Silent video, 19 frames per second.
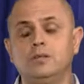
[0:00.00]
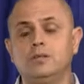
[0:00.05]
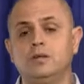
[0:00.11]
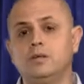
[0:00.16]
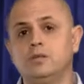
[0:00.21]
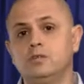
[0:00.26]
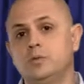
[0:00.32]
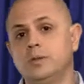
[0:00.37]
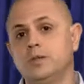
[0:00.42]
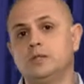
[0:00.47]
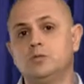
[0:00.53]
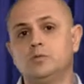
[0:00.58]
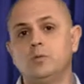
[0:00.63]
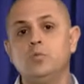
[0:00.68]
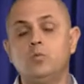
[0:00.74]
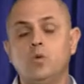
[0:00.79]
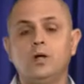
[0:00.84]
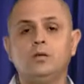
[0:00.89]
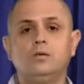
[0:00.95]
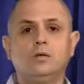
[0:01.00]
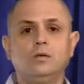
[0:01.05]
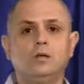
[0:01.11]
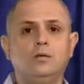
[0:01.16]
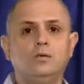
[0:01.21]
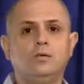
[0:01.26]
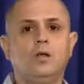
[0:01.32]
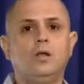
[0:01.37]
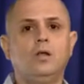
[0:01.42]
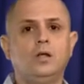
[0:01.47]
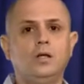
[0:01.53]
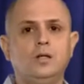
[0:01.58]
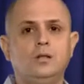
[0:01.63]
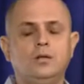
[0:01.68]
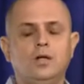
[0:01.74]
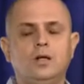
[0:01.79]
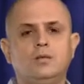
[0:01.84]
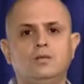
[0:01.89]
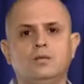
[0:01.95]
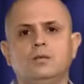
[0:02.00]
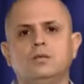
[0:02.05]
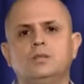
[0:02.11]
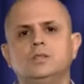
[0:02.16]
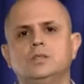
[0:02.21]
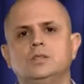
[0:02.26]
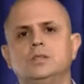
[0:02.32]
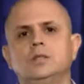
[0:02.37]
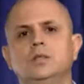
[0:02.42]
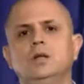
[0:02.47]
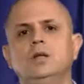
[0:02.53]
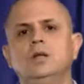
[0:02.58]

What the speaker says: centers because we want to consolidate data centers.